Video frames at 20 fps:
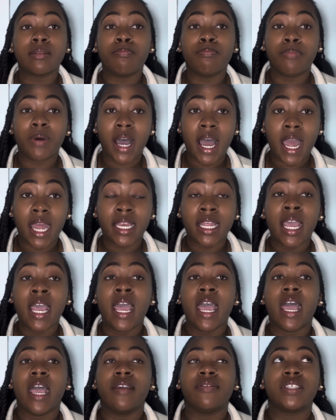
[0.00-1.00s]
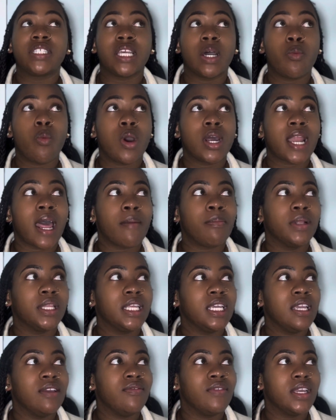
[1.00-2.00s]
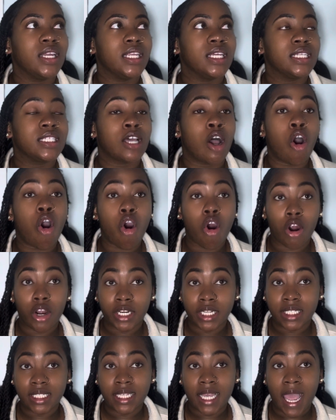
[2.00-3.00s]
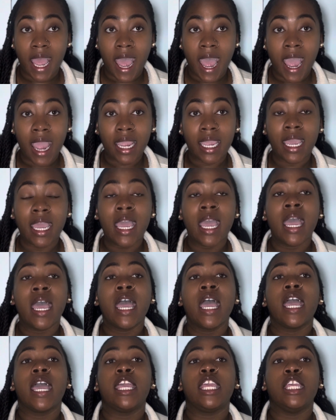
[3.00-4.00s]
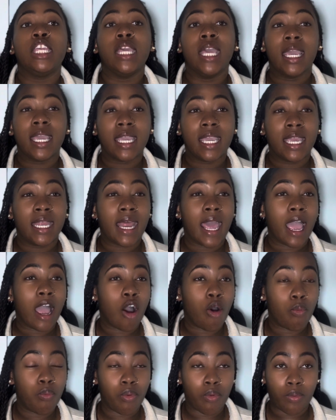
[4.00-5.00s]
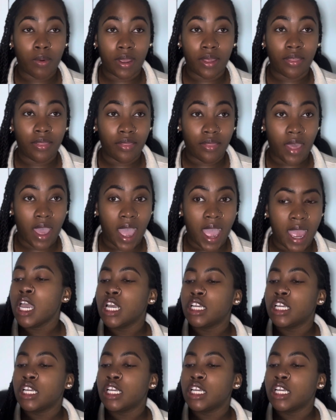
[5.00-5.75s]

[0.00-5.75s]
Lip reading: but if someone, I believe it is a heart attack, it could help with that.